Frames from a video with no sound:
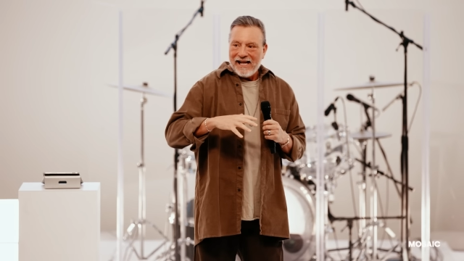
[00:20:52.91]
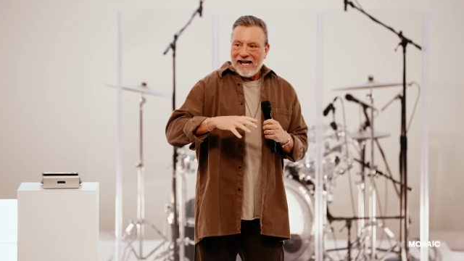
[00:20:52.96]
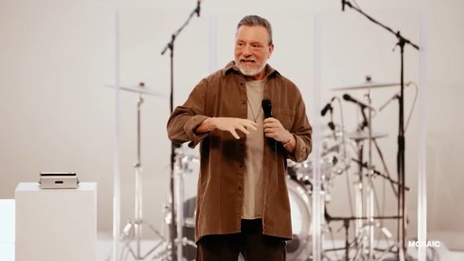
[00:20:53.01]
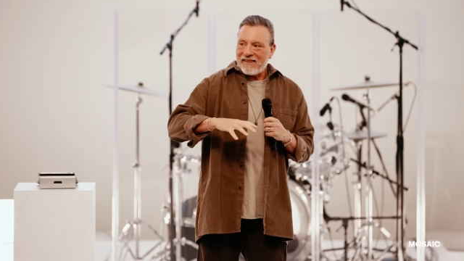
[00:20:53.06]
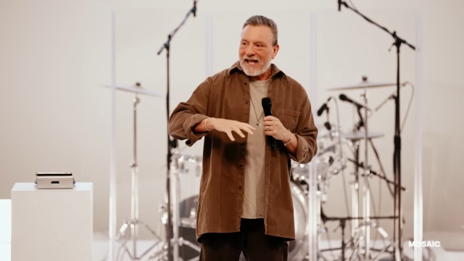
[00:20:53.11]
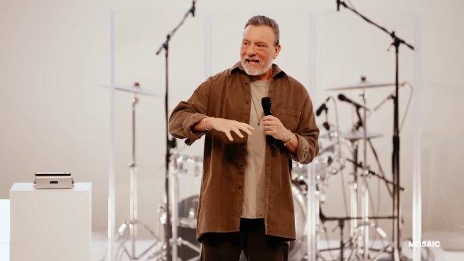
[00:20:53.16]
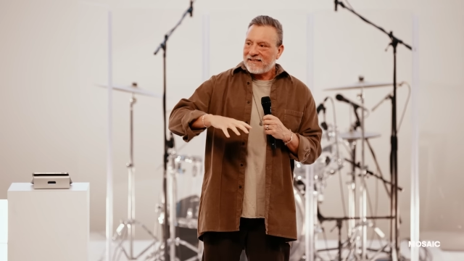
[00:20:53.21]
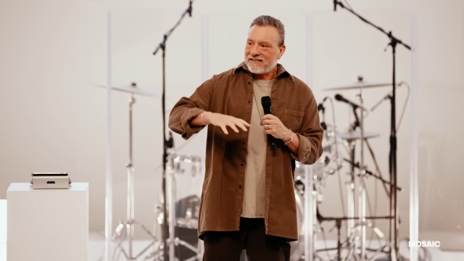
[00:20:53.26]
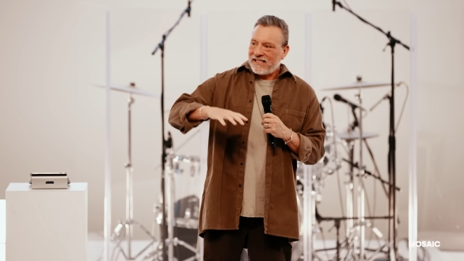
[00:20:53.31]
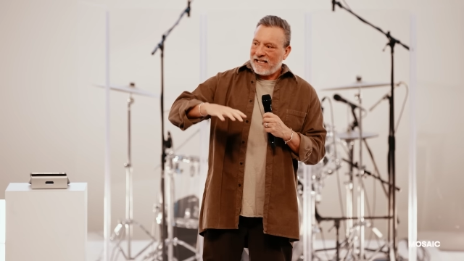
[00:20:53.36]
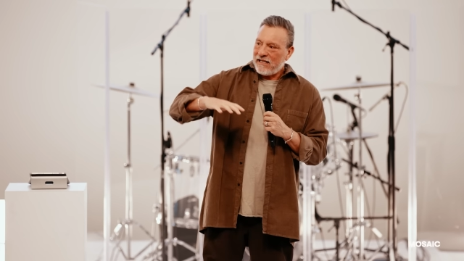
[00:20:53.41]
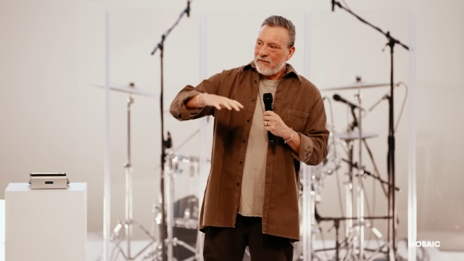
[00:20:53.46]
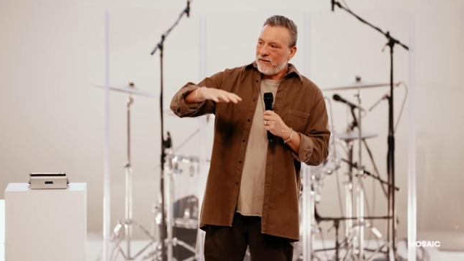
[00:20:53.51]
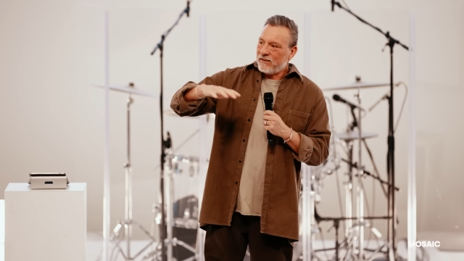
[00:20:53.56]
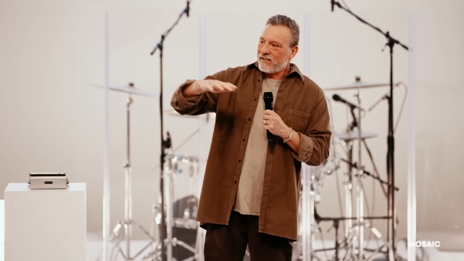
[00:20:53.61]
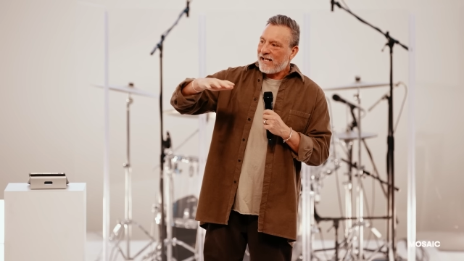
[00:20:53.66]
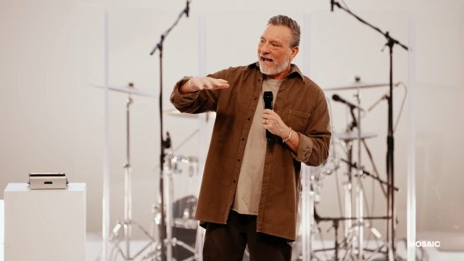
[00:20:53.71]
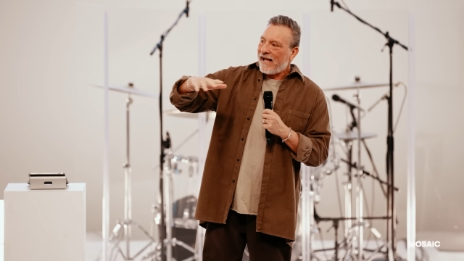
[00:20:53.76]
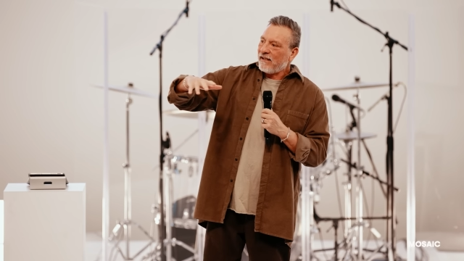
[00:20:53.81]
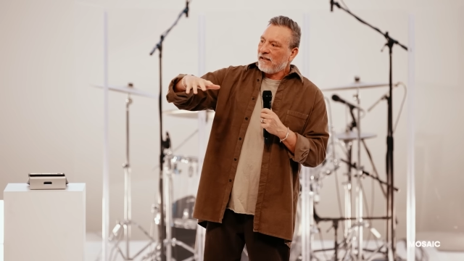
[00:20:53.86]
And that team
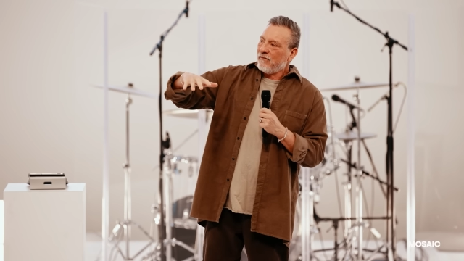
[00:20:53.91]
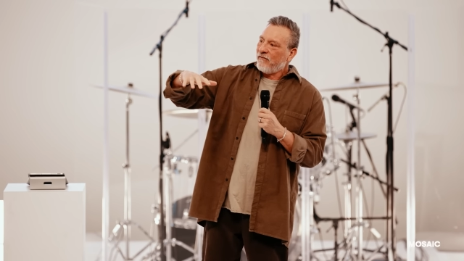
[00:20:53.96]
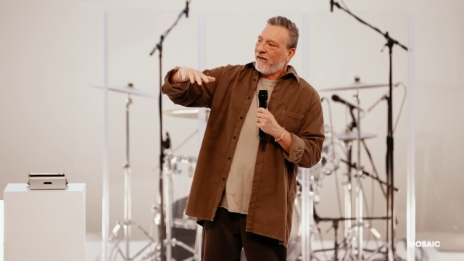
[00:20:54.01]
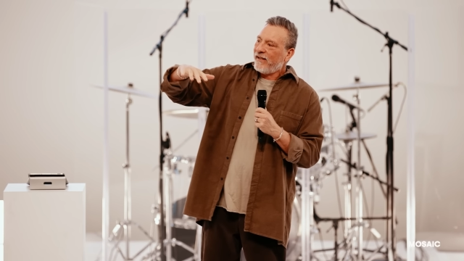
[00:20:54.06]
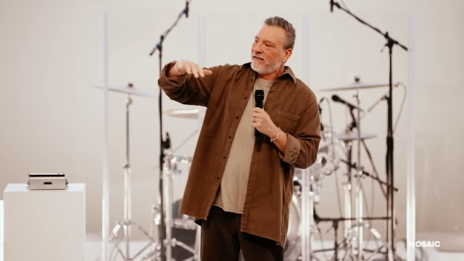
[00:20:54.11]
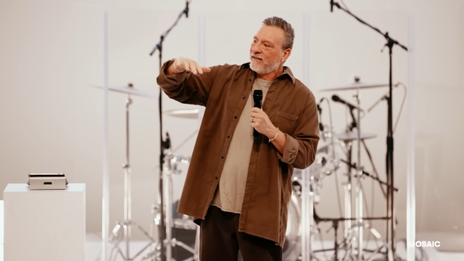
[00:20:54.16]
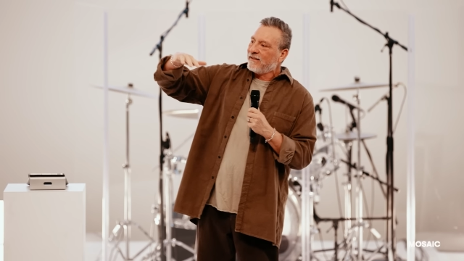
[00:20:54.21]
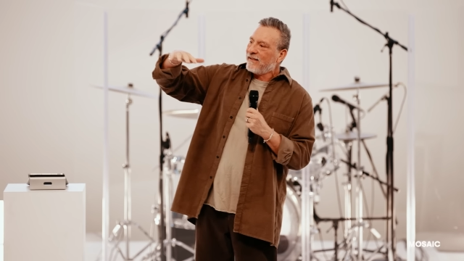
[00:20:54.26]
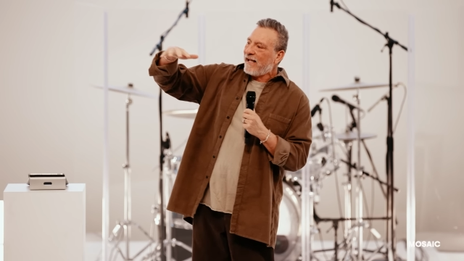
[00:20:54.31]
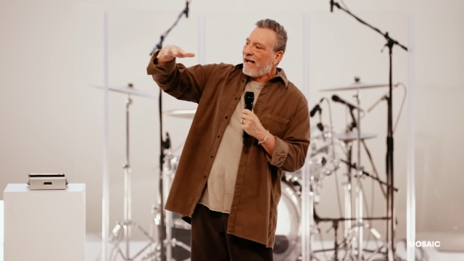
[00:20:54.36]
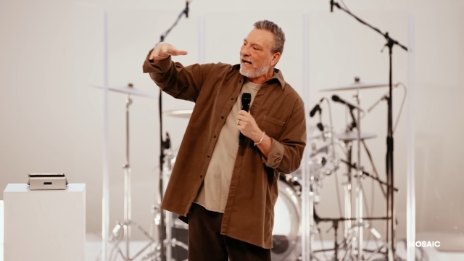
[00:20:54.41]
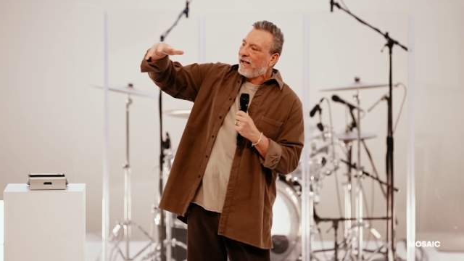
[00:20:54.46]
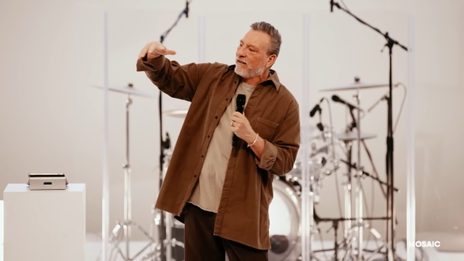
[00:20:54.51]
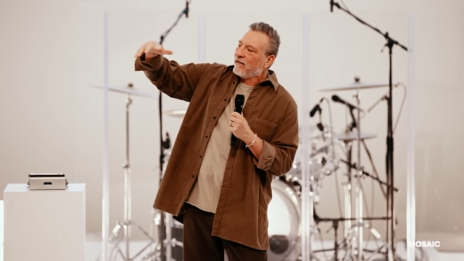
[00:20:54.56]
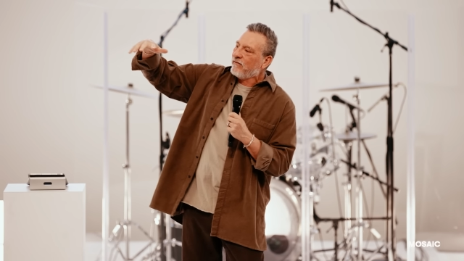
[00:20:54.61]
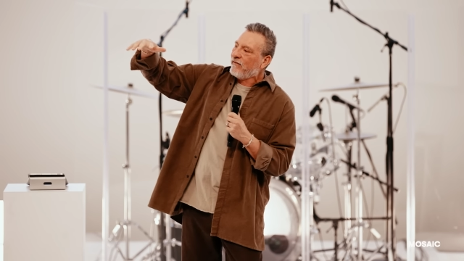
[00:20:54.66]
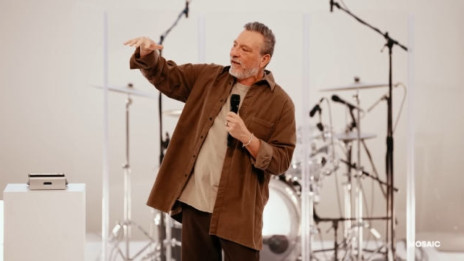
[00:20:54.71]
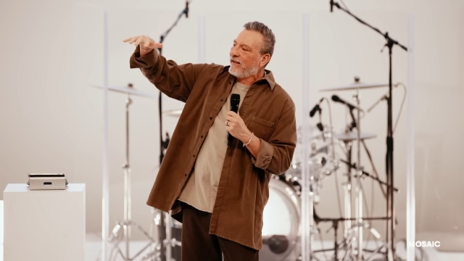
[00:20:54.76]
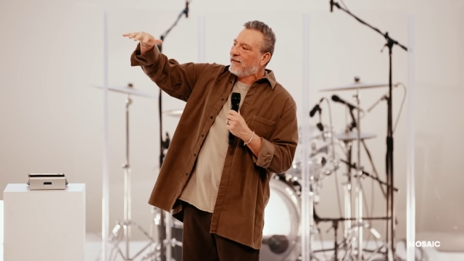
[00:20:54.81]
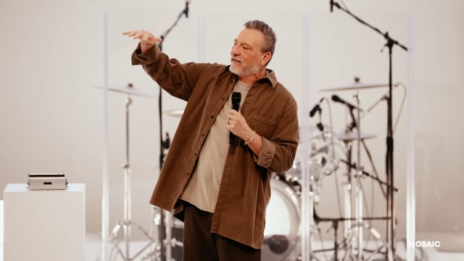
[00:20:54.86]
is elevated and
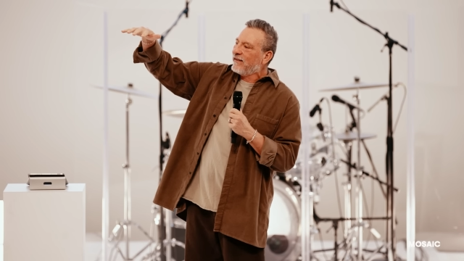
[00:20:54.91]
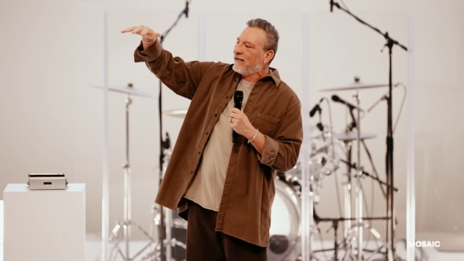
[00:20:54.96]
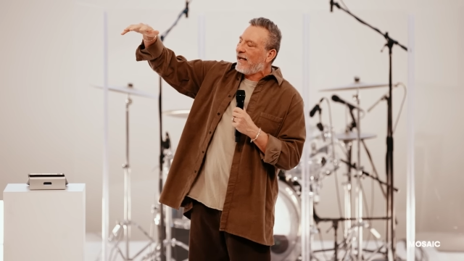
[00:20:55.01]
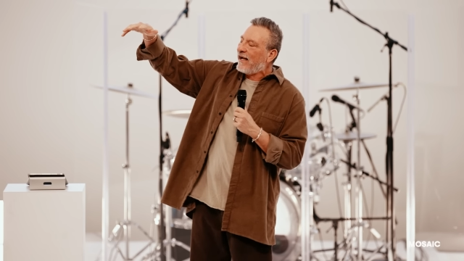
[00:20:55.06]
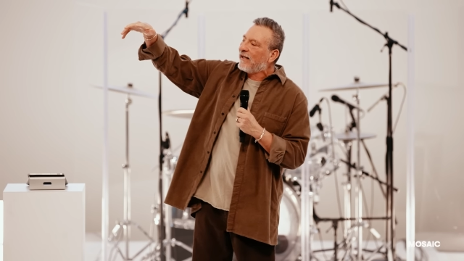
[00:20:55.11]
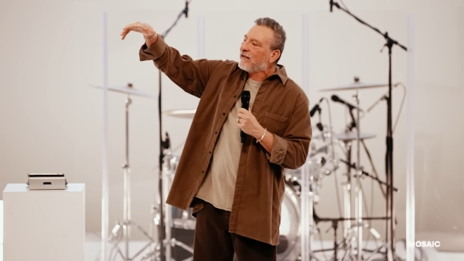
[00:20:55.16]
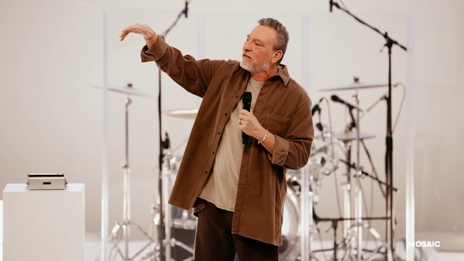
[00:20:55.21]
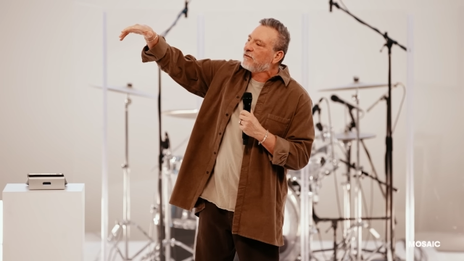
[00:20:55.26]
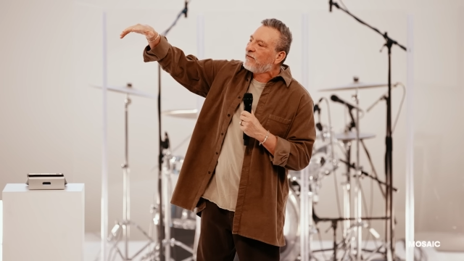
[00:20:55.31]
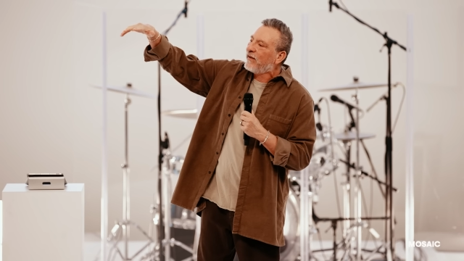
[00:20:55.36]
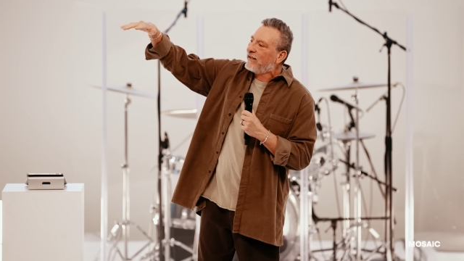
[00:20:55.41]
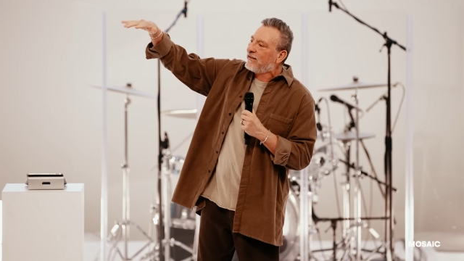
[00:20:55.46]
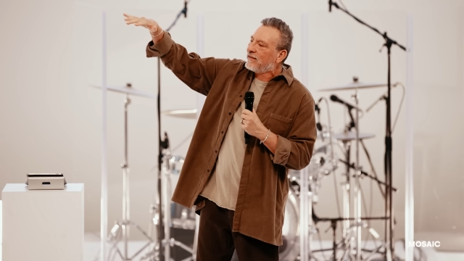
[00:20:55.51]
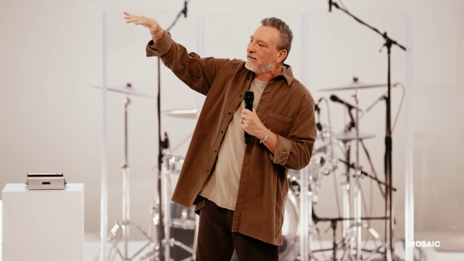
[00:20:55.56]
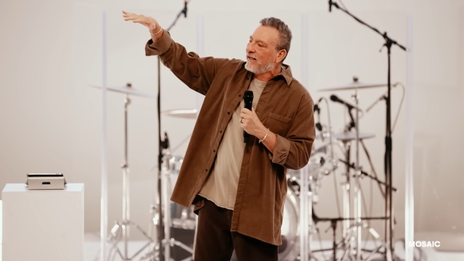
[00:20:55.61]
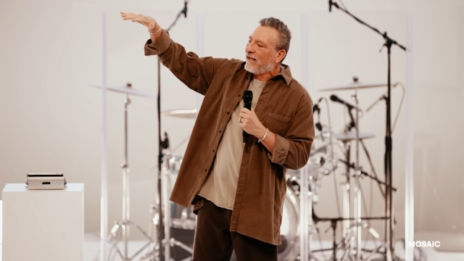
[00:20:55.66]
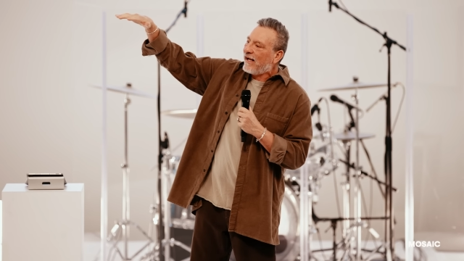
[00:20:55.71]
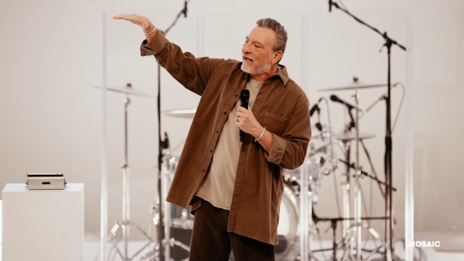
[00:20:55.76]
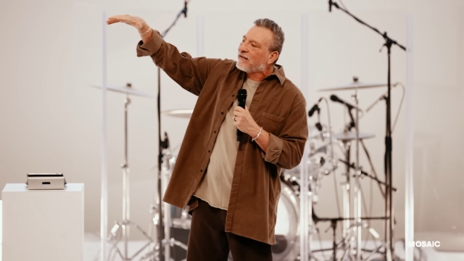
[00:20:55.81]
elevated and elevated and